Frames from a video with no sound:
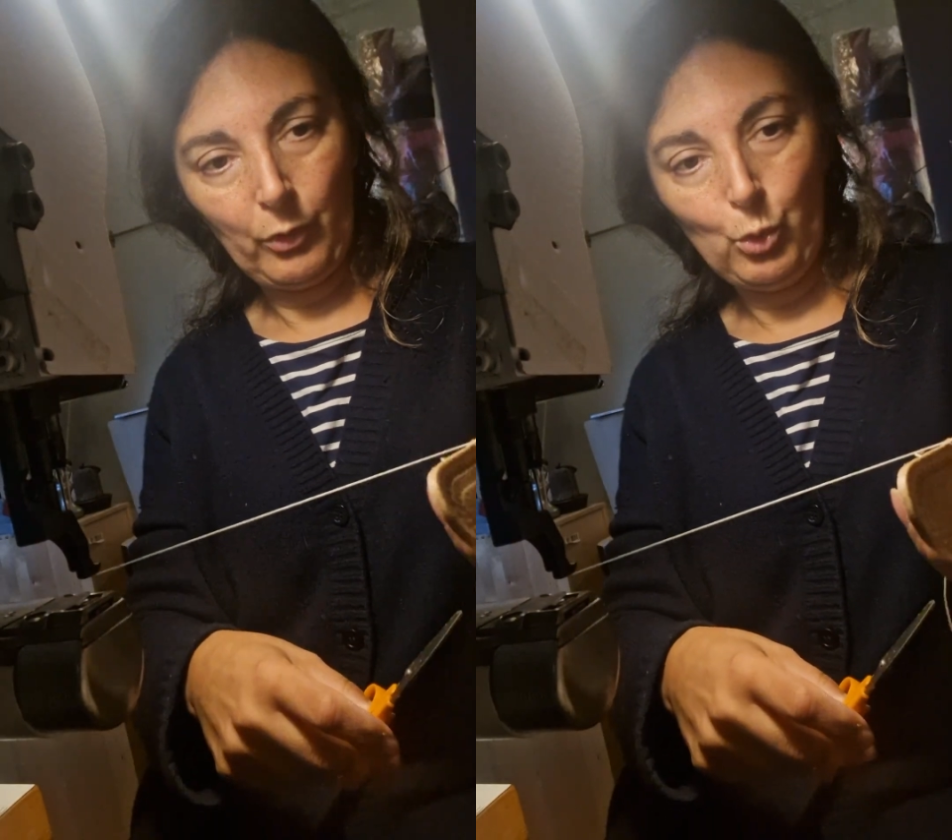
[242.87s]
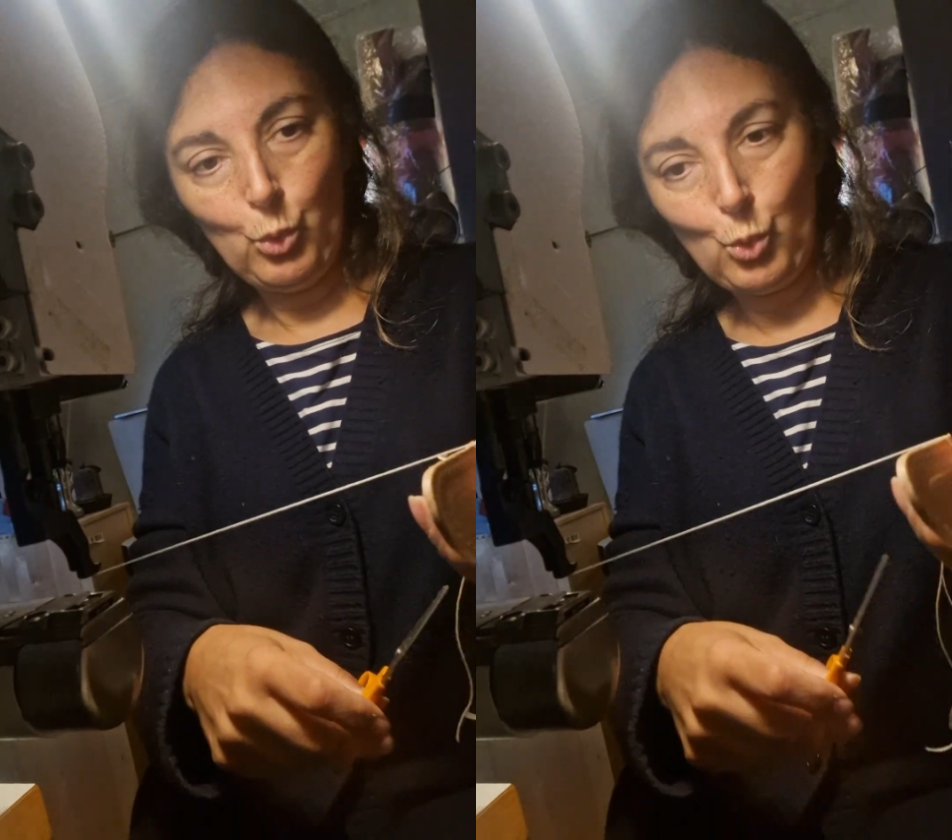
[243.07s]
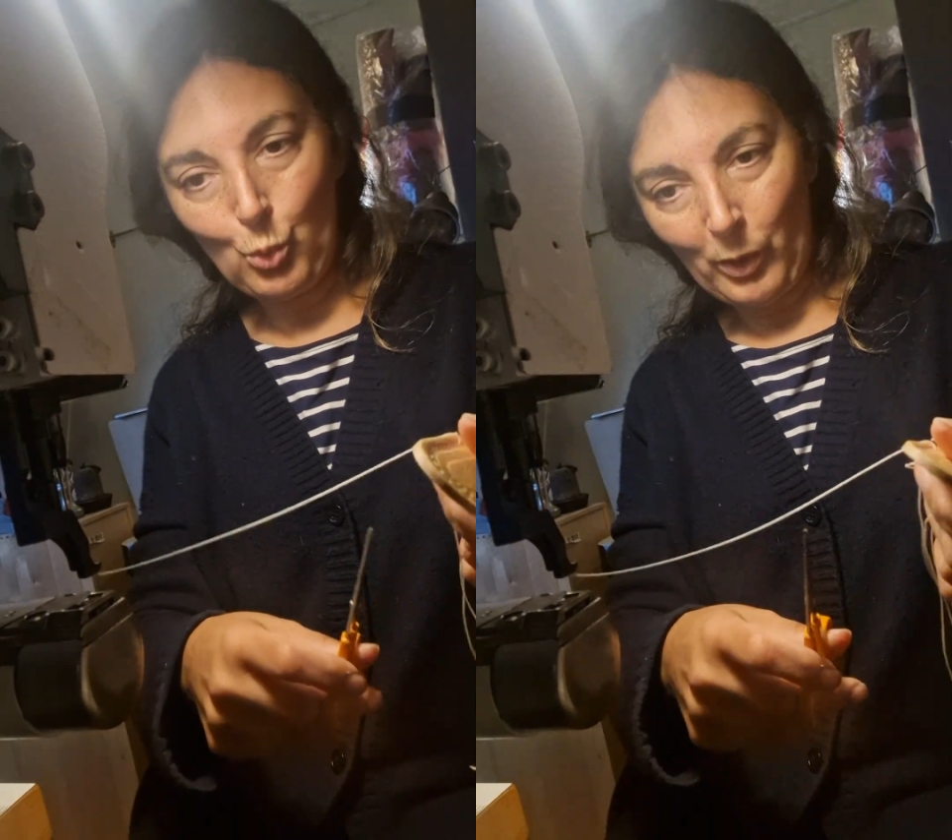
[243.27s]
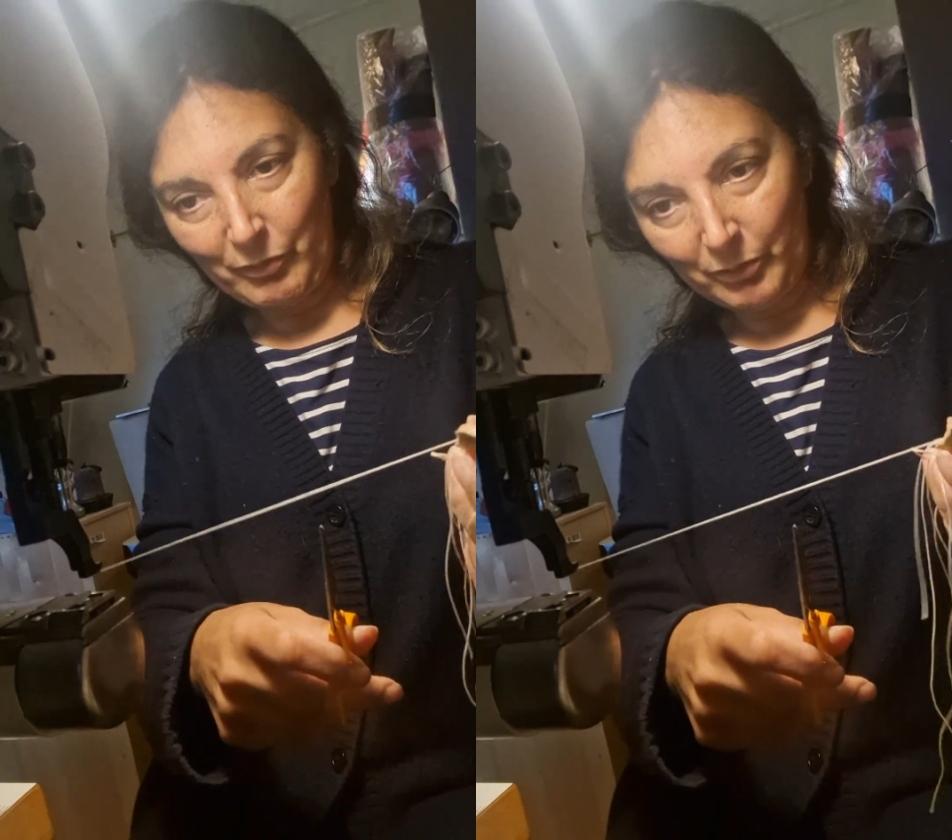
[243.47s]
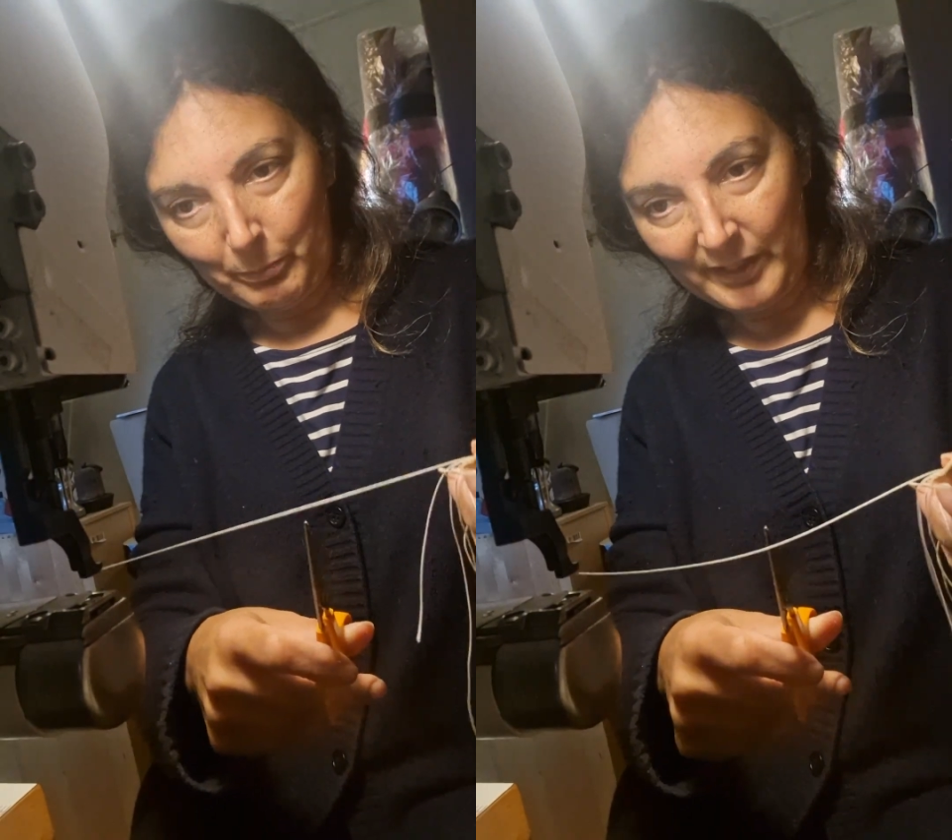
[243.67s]
Oh, I've
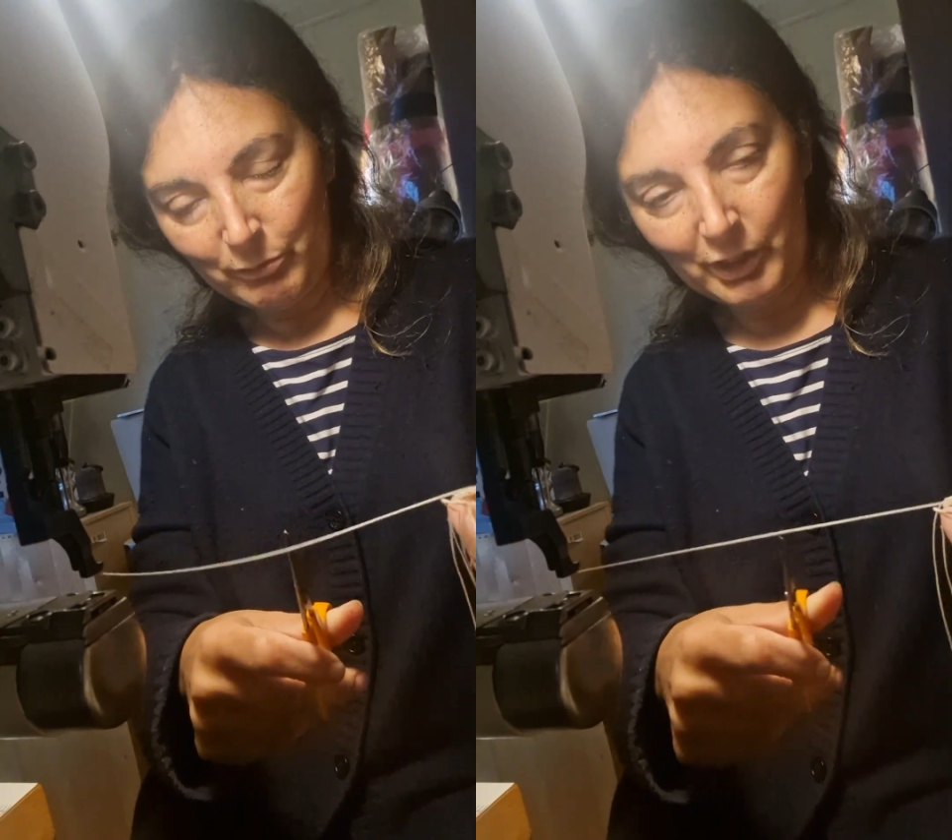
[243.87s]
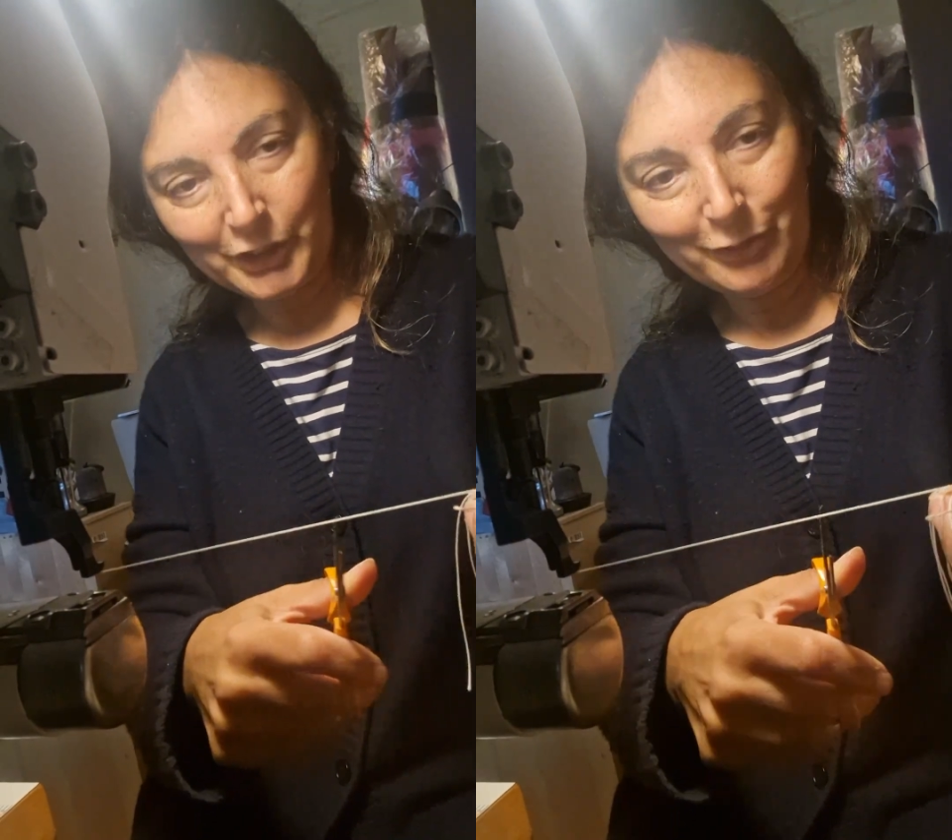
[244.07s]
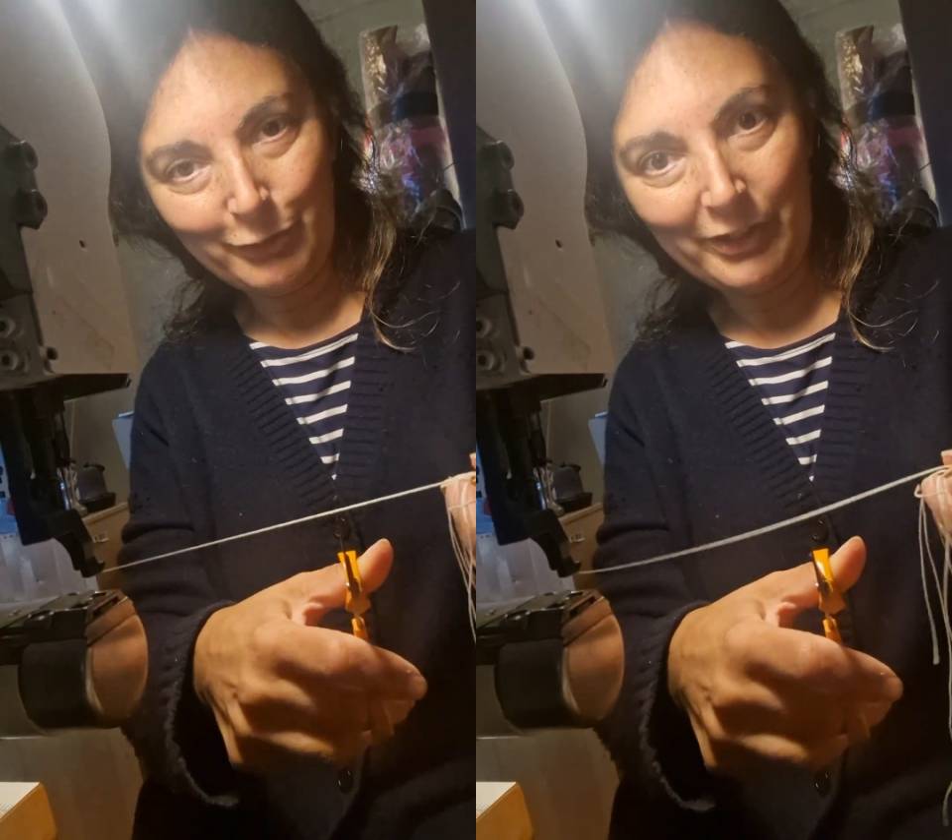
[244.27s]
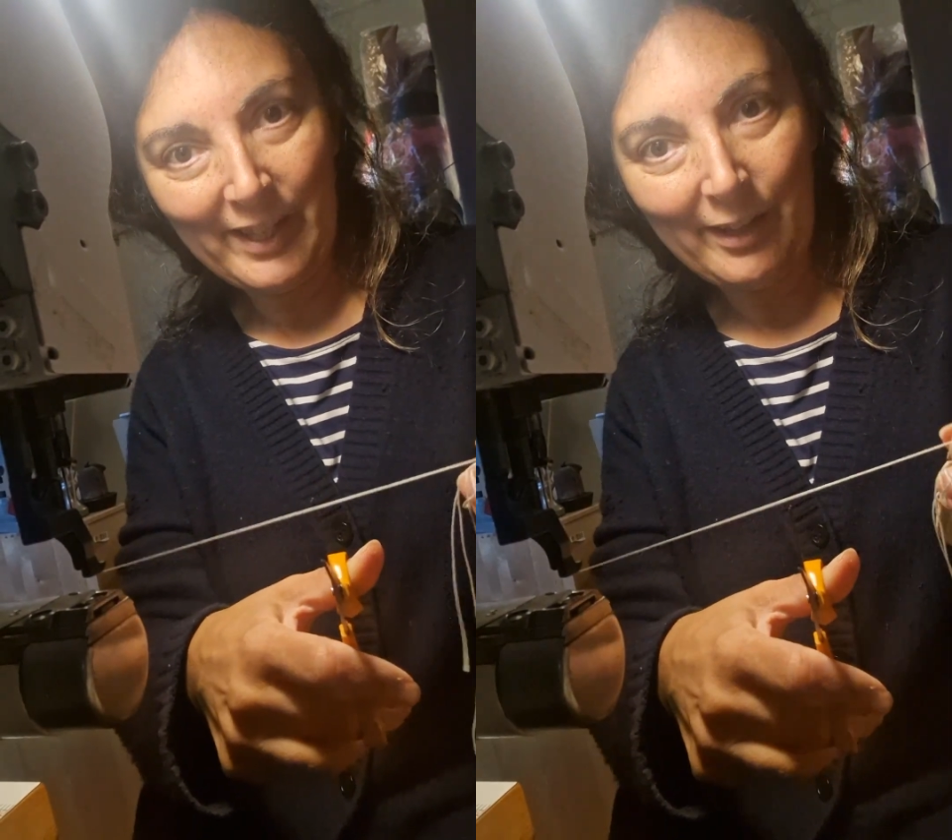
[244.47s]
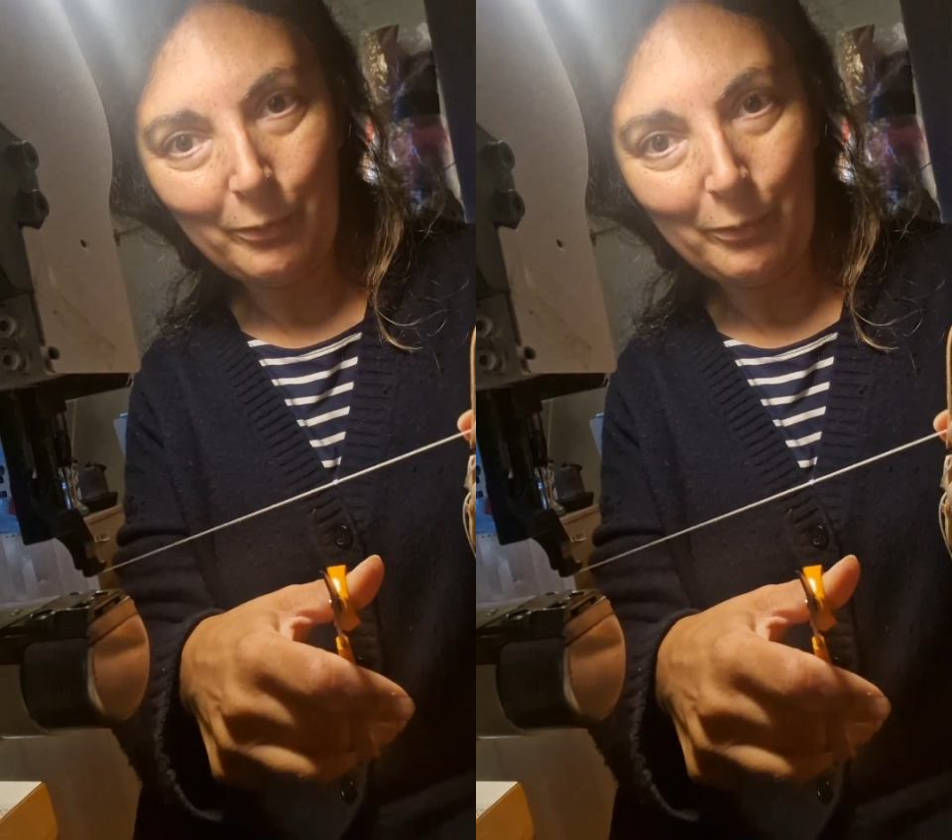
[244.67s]
just played Russian roulette